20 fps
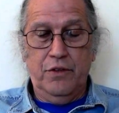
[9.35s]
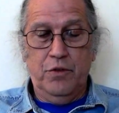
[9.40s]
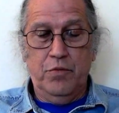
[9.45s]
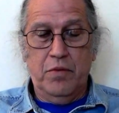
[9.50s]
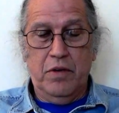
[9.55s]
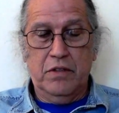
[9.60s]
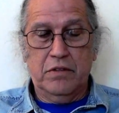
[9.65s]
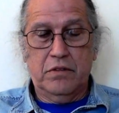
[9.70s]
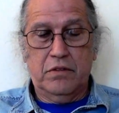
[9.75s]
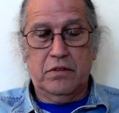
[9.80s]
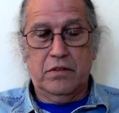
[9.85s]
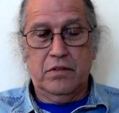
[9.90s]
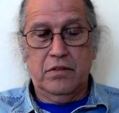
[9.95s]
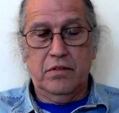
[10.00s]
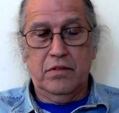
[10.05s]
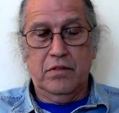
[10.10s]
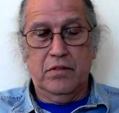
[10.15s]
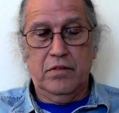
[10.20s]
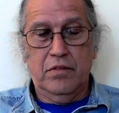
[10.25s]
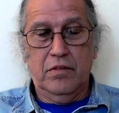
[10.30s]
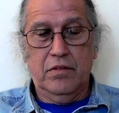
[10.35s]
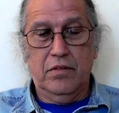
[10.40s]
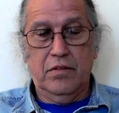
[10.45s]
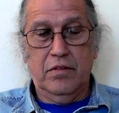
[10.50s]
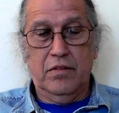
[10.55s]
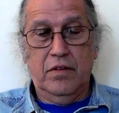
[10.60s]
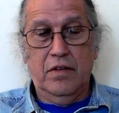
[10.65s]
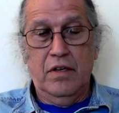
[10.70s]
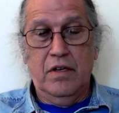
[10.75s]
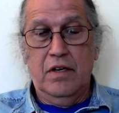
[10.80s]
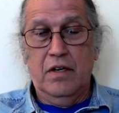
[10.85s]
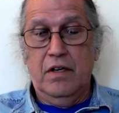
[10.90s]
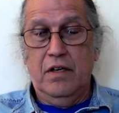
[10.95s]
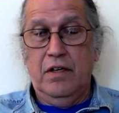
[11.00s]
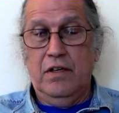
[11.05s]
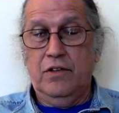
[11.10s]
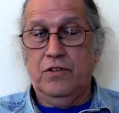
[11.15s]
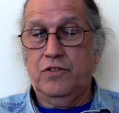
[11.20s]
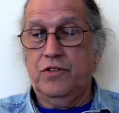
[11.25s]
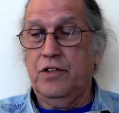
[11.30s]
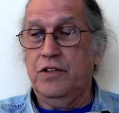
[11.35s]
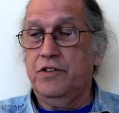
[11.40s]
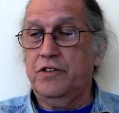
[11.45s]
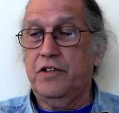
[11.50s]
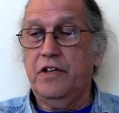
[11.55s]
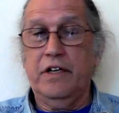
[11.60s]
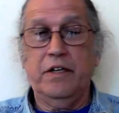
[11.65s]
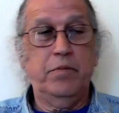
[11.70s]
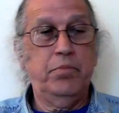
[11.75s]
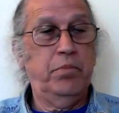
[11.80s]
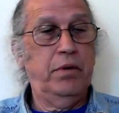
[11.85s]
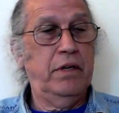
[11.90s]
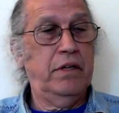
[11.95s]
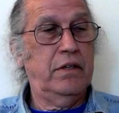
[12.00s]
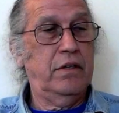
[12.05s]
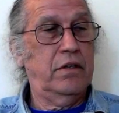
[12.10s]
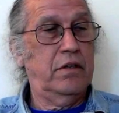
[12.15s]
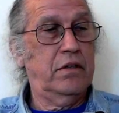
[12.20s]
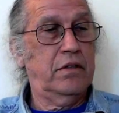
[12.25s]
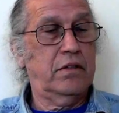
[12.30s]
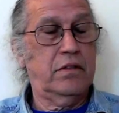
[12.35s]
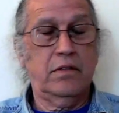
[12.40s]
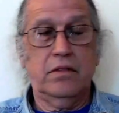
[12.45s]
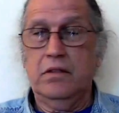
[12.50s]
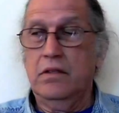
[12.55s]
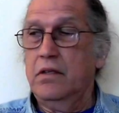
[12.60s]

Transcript: you must essentially build